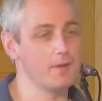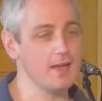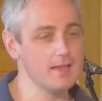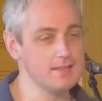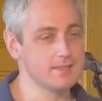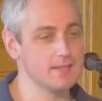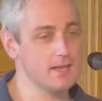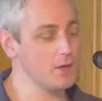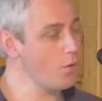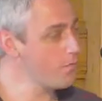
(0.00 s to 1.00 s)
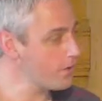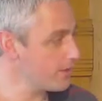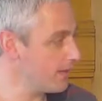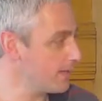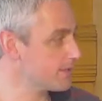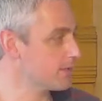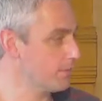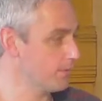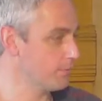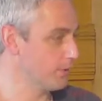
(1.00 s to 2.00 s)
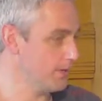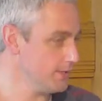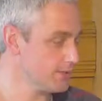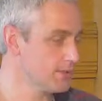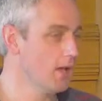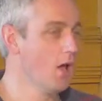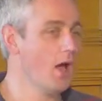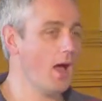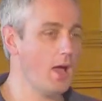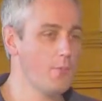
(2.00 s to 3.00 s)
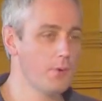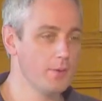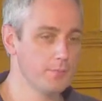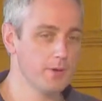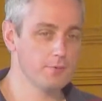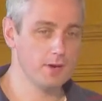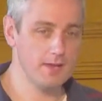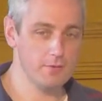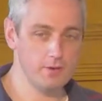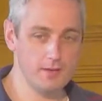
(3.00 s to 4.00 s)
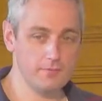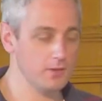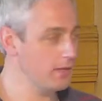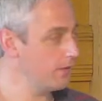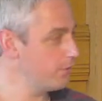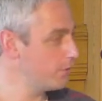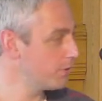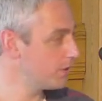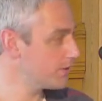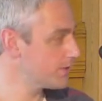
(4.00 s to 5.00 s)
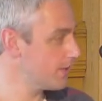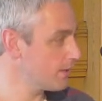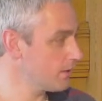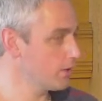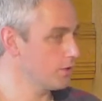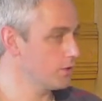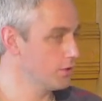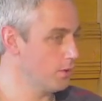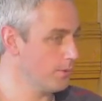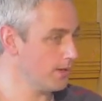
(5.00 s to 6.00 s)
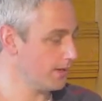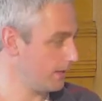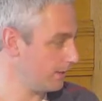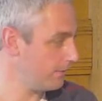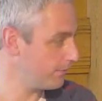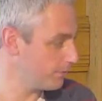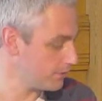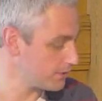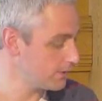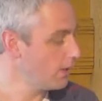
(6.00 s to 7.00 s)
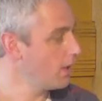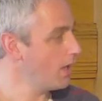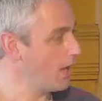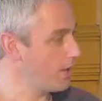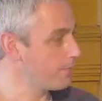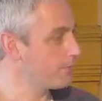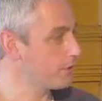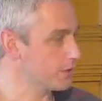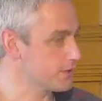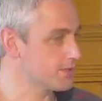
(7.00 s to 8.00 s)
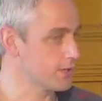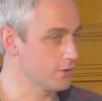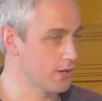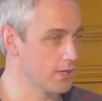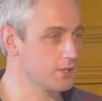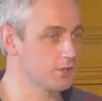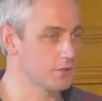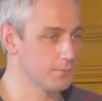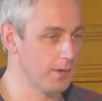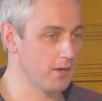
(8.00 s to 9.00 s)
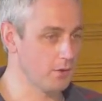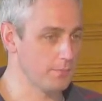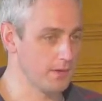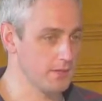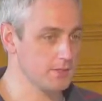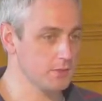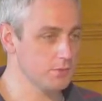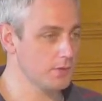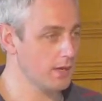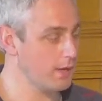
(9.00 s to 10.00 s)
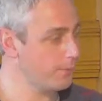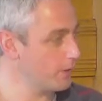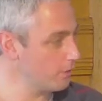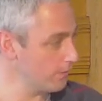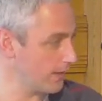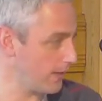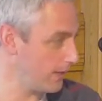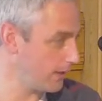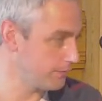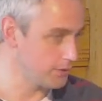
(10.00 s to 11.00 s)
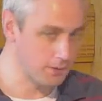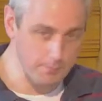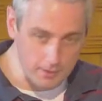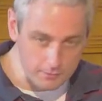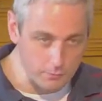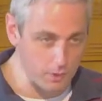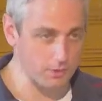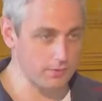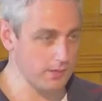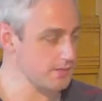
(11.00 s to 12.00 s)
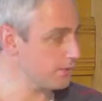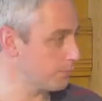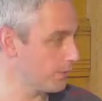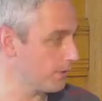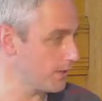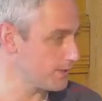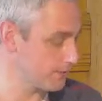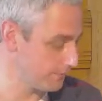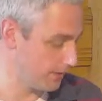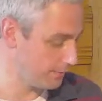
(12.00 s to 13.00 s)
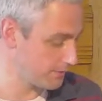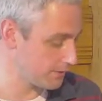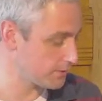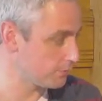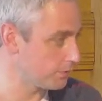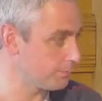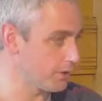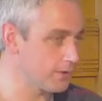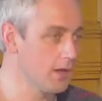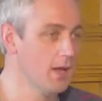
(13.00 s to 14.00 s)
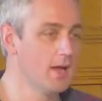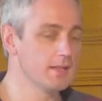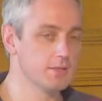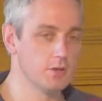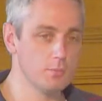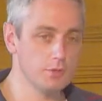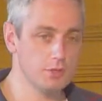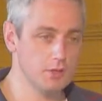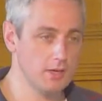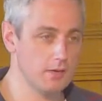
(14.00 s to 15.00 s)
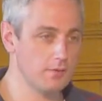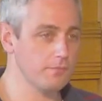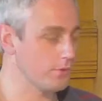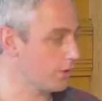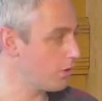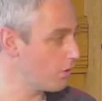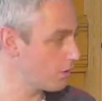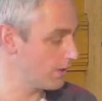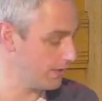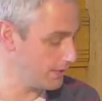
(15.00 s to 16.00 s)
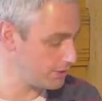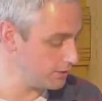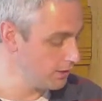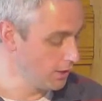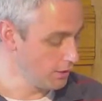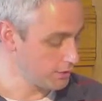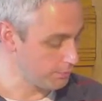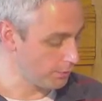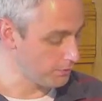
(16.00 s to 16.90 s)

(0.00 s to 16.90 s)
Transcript: is that over the next couple of weeks, we would be really grateful if you would consider nominating folks for consideration to be our minister, okay? We already have done a bit of work on this and we have a list of names and so on, but it's an opportunity for the congregation to put